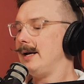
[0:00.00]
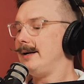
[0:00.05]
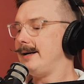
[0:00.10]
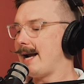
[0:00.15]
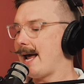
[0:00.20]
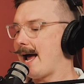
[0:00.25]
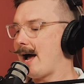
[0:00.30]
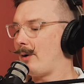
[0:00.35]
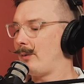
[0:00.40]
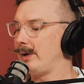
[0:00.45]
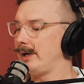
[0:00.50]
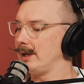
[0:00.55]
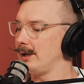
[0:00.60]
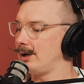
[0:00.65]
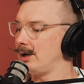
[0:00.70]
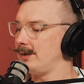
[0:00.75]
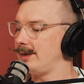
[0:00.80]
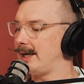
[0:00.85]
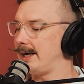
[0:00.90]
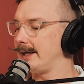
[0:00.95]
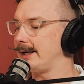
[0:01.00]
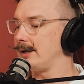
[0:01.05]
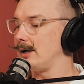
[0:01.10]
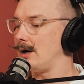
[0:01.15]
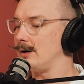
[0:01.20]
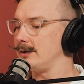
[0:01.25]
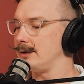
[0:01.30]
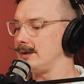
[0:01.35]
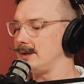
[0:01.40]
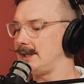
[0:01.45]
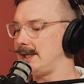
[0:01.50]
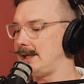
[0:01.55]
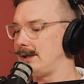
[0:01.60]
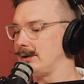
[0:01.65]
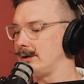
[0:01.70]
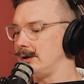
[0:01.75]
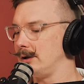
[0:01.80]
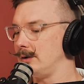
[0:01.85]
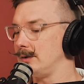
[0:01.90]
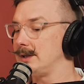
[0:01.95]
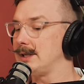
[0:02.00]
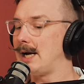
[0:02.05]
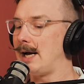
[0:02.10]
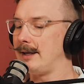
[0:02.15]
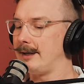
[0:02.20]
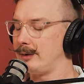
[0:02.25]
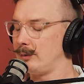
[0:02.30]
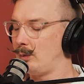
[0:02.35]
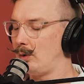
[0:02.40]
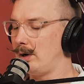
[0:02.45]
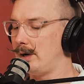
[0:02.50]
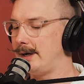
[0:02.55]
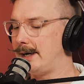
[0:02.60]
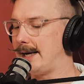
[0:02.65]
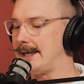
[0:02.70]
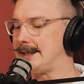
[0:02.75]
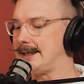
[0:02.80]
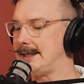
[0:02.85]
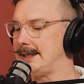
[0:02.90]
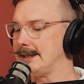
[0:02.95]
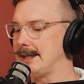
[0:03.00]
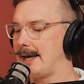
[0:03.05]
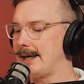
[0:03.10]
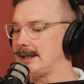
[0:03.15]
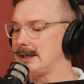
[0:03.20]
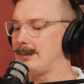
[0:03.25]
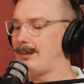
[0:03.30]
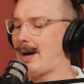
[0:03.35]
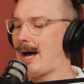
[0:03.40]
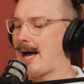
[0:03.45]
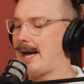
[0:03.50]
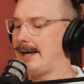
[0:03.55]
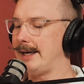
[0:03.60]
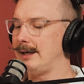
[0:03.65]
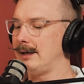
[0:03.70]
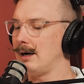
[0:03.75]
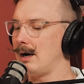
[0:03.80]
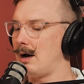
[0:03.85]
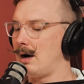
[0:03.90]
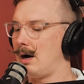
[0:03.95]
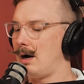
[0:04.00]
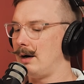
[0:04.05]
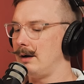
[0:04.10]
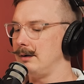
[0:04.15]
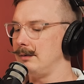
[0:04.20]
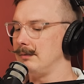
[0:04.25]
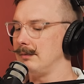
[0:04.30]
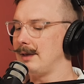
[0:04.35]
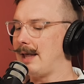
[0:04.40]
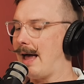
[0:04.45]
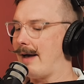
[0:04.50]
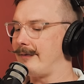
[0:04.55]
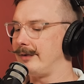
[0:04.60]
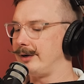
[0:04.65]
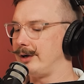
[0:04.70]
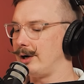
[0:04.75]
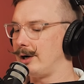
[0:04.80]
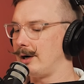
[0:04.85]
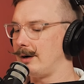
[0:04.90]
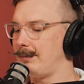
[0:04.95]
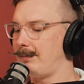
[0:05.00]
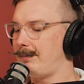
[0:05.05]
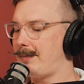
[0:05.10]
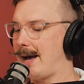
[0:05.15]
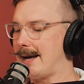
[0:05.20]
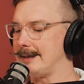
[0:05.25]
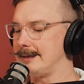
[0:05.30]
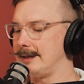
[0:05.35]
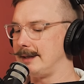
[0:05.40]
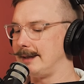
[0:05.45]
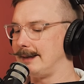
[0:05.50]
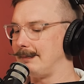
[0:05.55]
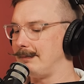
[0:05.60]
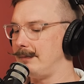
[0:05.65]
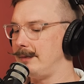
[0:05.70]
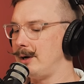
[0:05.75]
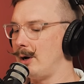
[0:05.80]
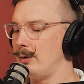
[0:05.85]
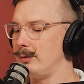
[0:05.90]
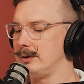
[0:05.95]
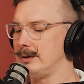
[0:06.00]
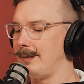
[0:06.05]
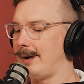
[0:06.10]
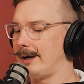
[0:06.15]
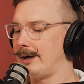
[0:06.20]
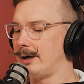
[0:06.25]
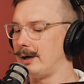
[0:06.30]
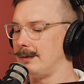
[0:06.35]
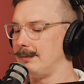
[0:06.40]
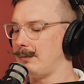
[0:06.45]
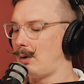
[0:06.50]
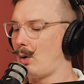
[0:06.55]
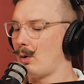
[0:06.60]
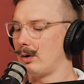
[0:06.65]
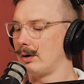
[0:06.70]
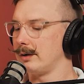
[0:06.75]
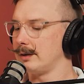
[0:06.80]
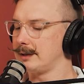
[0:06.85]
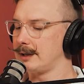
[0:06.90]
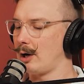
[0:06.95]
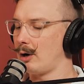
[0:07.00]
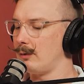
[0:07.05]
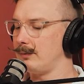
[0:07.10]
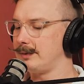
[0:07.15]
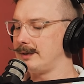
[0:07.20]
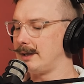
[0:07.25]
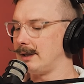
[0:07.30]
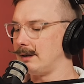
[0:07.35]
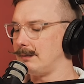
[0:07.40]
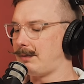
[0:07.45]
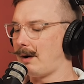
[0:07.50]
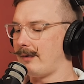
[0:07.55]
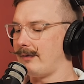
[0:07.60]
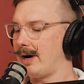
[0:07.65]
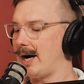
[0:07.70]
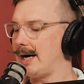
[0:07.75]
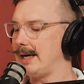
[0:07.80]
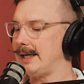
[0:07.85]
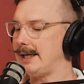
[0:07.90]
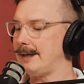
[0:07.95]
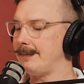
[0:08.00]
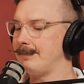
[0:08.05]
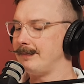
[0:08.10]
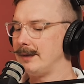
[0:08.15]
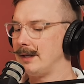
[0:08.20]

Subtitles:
Now we learn that it can also see through solid wood as he's like spying on Lavender, passing notes about her horoscopes to Parvati.